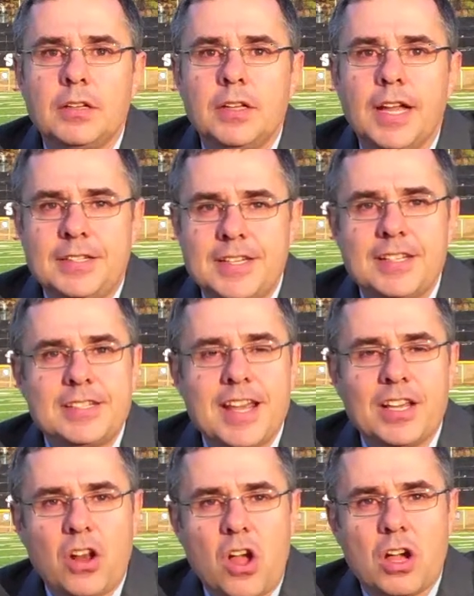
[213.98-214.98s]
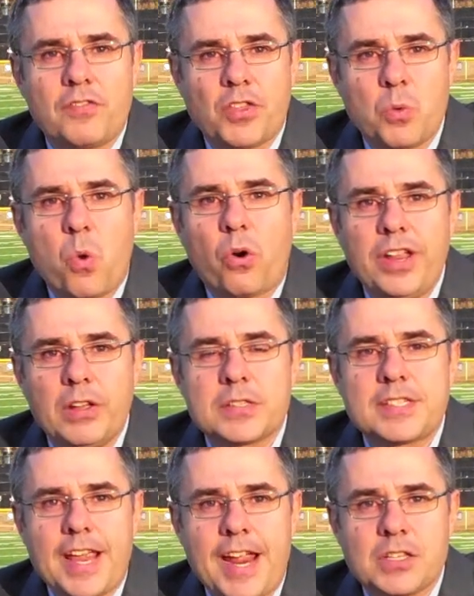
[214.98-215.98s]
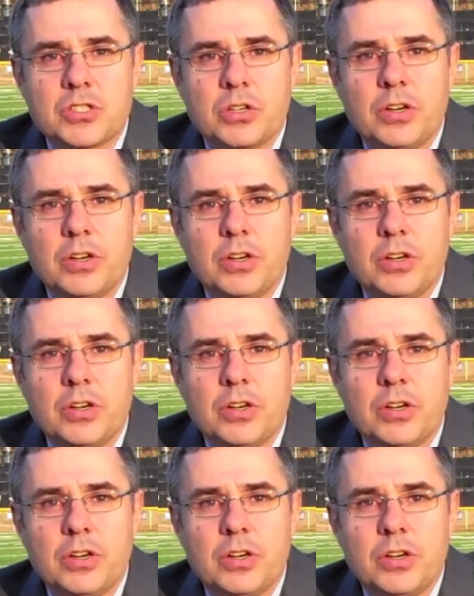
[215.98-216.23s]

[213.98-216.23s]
It didn't take long for the War Eagles to answer.